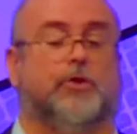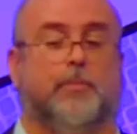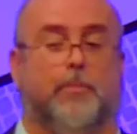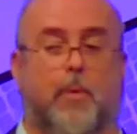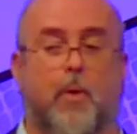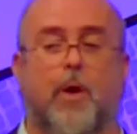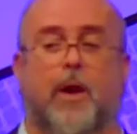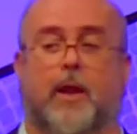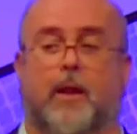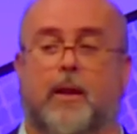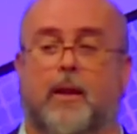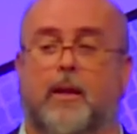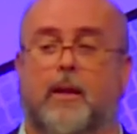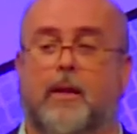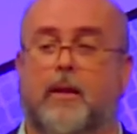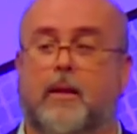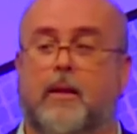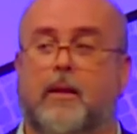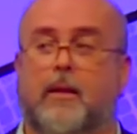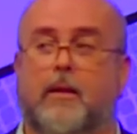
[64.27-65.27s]
to support it.
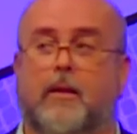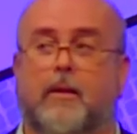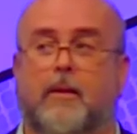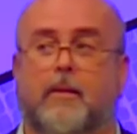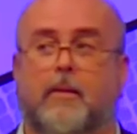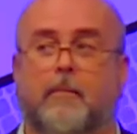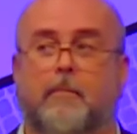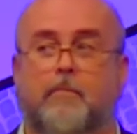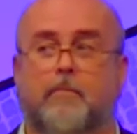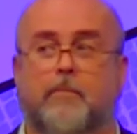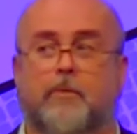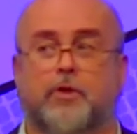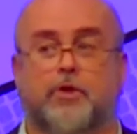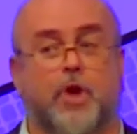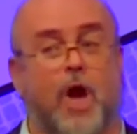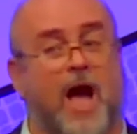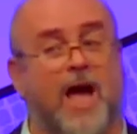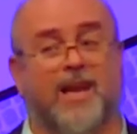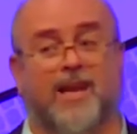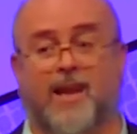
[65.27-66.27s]

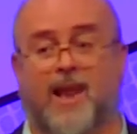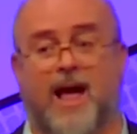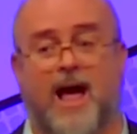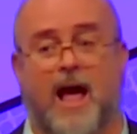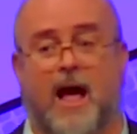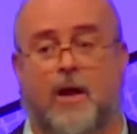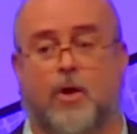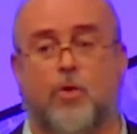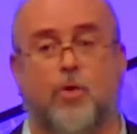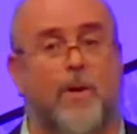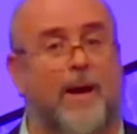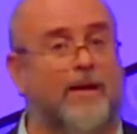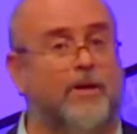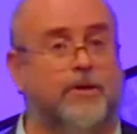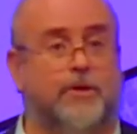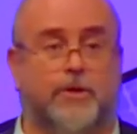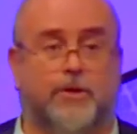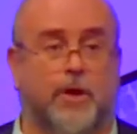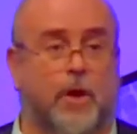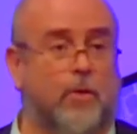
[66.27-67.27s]
John Locke, who I
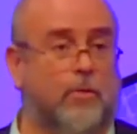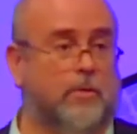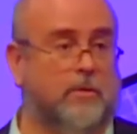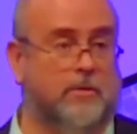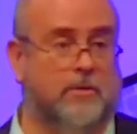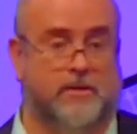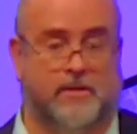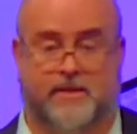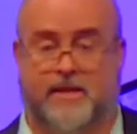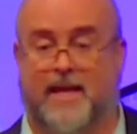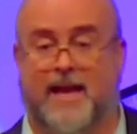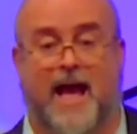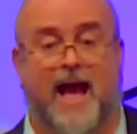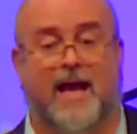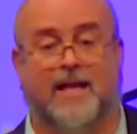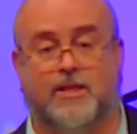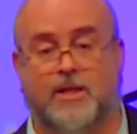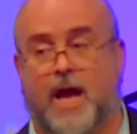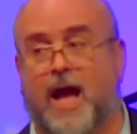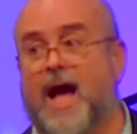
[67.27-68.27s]
don't see
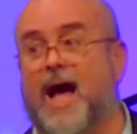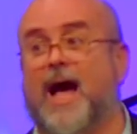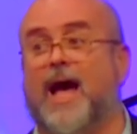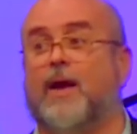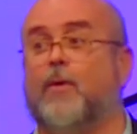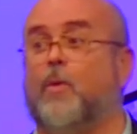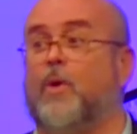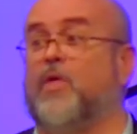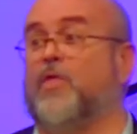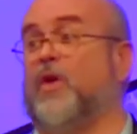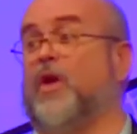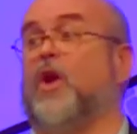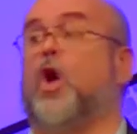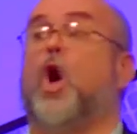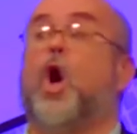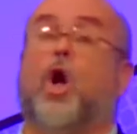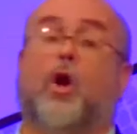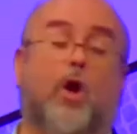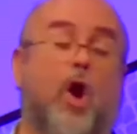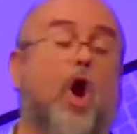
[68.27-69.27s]
eye to eye with on
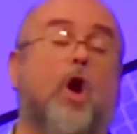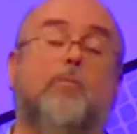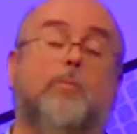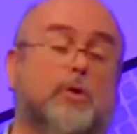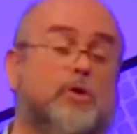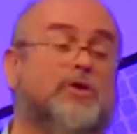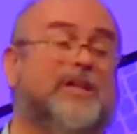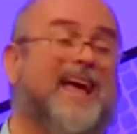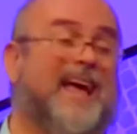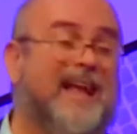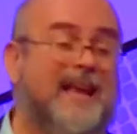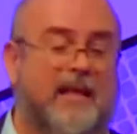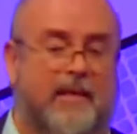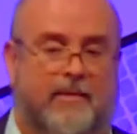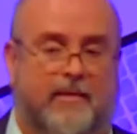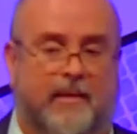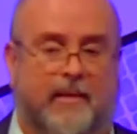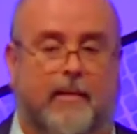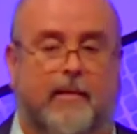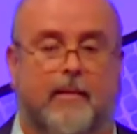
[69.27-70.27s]
almost
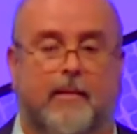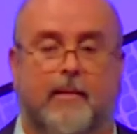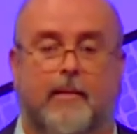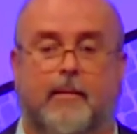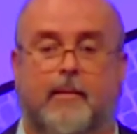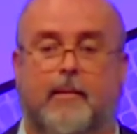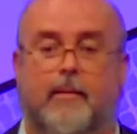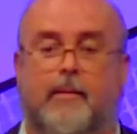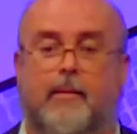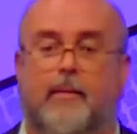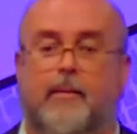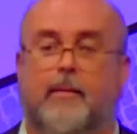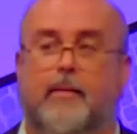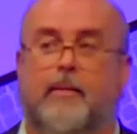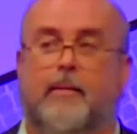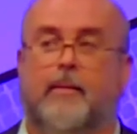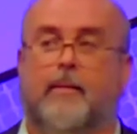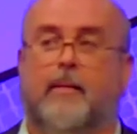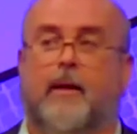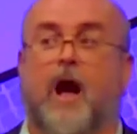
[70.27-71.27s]
anything,
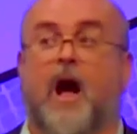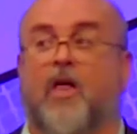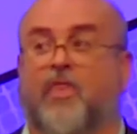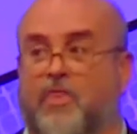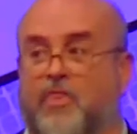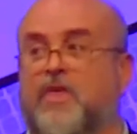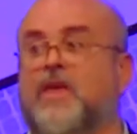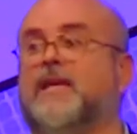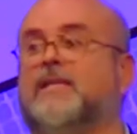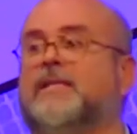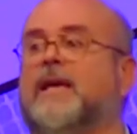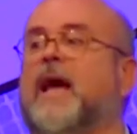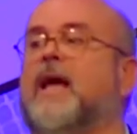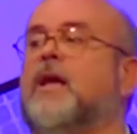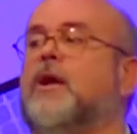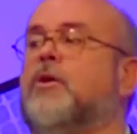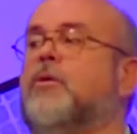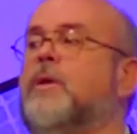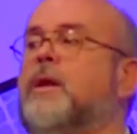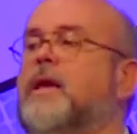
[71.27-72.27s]
on this I
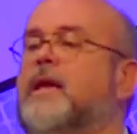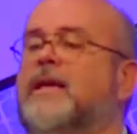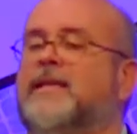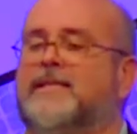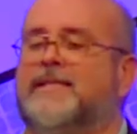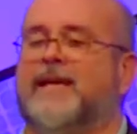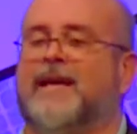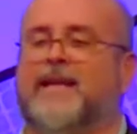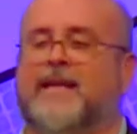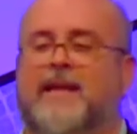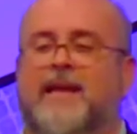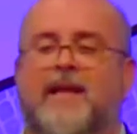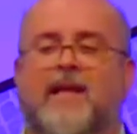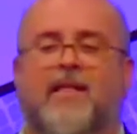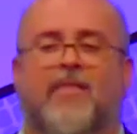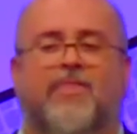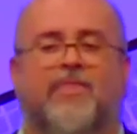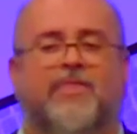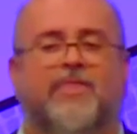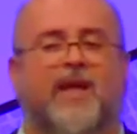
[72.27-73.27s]
agree. He said
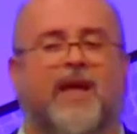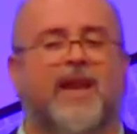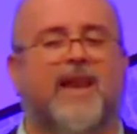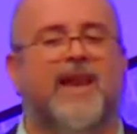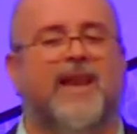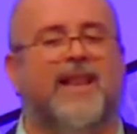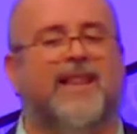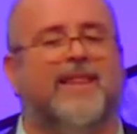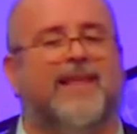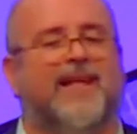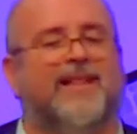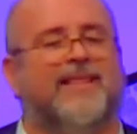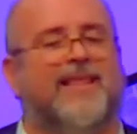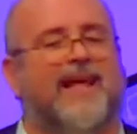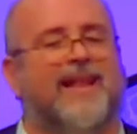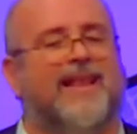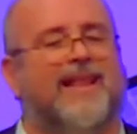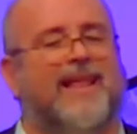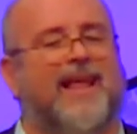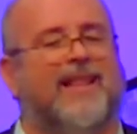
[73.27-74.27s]
the, that,
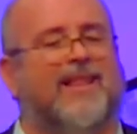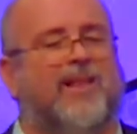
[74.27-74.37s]
that,